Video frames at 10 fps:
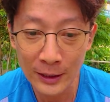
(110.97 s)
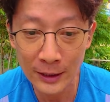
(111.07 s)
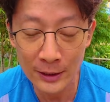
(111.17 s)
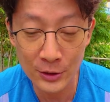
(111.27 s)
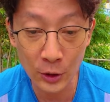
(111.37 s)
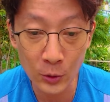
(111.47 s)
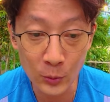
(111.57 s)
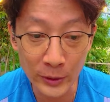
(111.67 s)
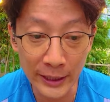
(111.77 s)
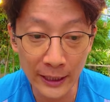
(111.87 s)
So
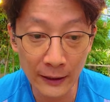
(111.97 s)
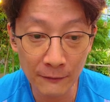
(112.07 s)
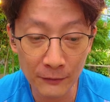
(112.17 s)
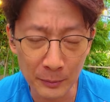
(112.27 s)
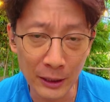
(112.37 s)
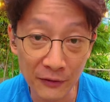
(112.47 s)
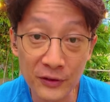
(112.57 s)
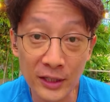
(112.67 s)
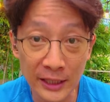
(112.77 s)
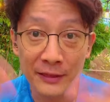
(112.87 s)
we have about
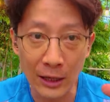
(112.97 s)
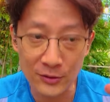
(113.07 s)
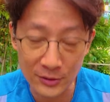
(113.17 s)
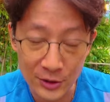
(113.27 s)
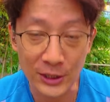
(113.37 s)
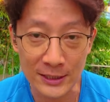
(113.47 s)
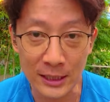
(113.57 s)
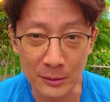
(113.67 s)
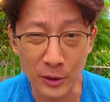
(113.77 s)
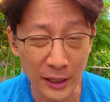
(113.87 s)
30,000 genes in
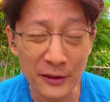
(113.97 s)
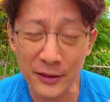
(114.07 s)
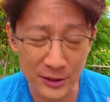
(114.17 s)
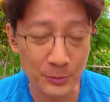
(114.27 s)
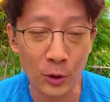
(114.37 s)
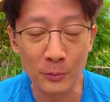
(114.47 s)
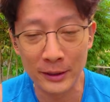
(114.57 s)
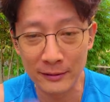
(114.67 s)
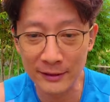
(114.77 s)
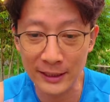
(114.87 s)
a boy. I think there's more,
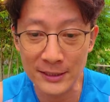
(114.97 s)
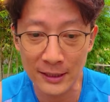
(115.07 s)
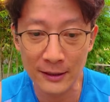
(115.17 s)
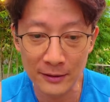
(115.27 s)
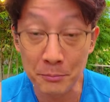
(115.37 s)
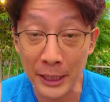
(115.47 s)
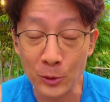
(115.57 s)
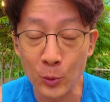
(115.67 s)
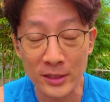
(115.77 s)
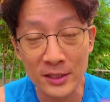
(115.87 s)
but these are the
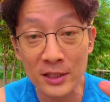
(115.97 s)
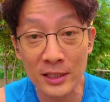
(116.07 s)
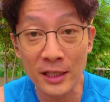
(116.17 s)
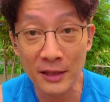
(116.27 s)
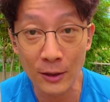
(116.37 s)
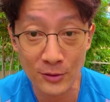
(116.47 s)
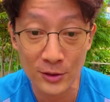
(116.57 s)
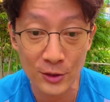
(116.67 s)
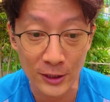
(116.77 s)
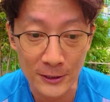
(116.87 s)
main ones, 30,000
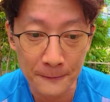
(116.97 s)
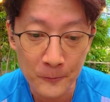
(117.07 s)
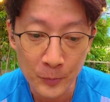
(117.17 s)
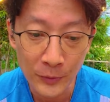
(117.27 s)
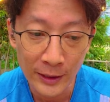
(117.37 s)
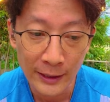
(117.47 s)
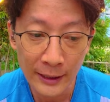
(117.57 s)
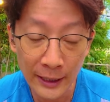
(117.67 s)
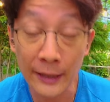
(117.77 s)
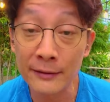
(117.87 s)
genes.
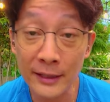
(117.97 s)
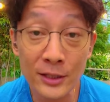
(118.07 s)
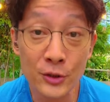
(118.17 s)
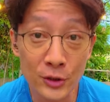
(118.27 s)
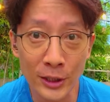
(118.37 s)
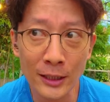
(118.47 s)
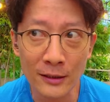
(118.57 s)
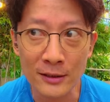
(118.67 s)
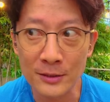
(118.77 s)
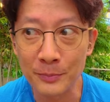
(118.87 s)
And these
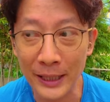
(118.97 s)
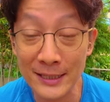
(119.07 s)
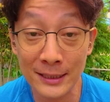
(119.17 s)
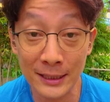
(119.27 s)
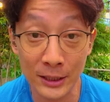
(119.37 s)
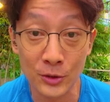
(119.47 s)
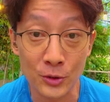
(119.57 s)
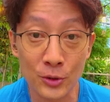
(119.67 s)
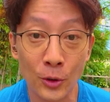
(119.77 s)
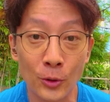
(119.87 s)
genes basically
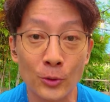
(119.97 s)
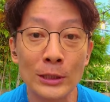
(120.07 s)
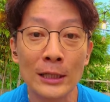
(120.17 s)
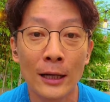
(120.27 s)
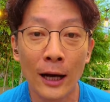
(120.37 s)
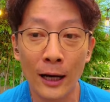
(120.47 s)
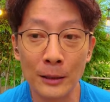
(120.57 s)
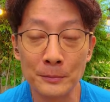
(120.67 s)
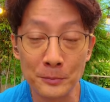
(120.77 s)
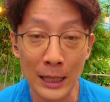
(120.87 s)
control
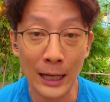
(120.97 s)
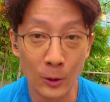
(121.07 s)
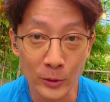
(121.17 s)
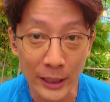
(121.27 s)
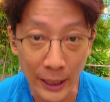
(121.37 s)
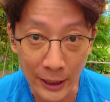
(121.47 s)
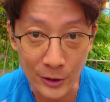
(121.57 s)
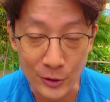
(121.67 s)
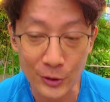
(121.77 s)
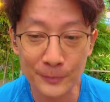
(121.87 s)
how we
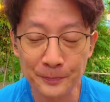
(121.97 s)
age.